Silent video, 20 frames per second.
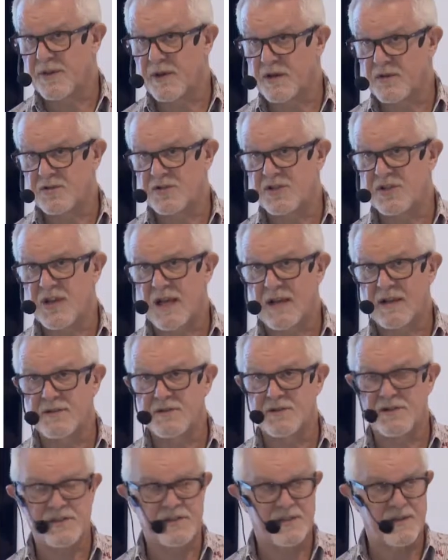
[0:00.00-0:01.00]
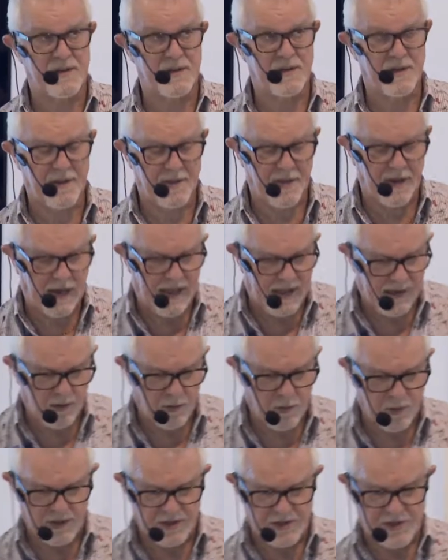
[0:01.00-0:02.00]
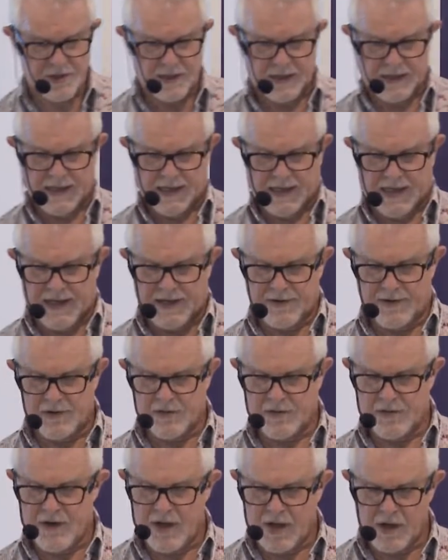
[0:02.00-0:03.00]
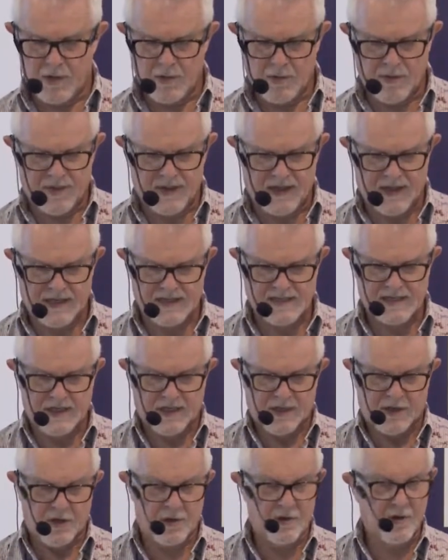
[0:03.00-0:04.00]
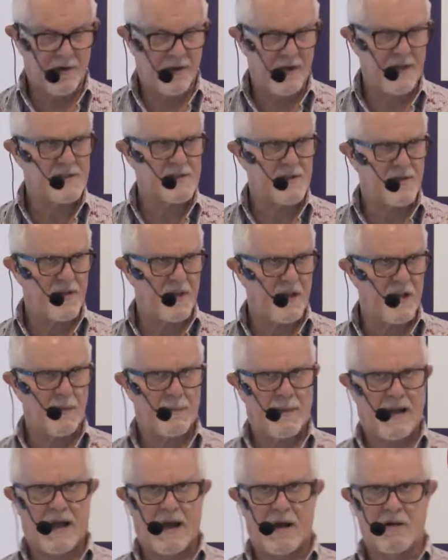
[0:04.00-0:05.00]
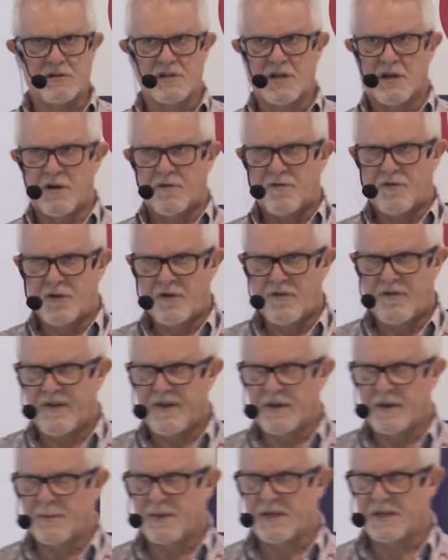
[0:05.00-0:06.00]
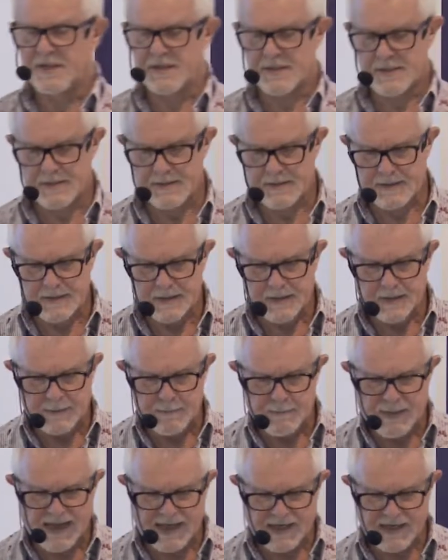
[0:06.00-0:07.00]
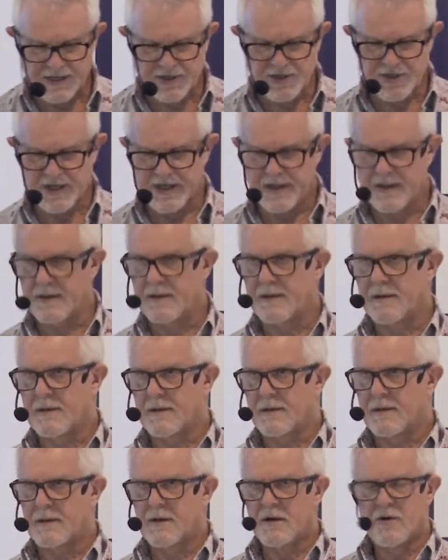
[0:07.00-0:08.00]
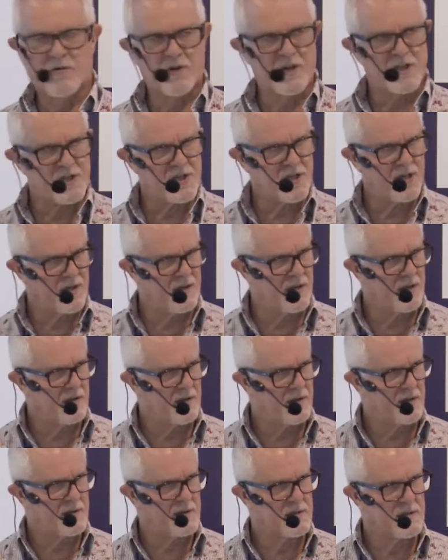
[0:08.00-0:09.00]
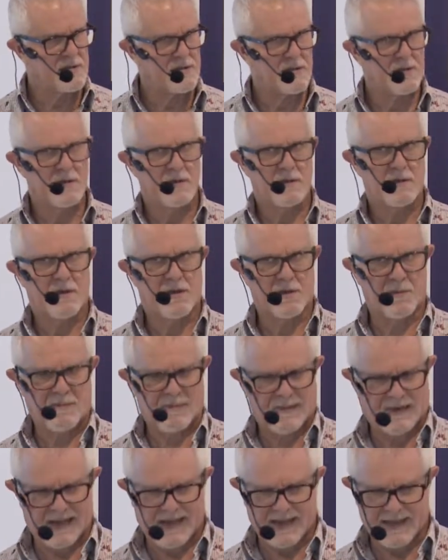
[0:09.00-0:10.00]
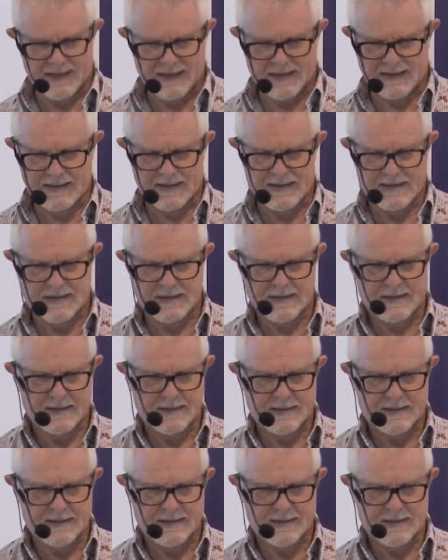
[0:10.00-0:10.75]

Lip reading: those challenges in another language, and you'll know that you'll need to think about fulfillment, packaging, returns, complaints,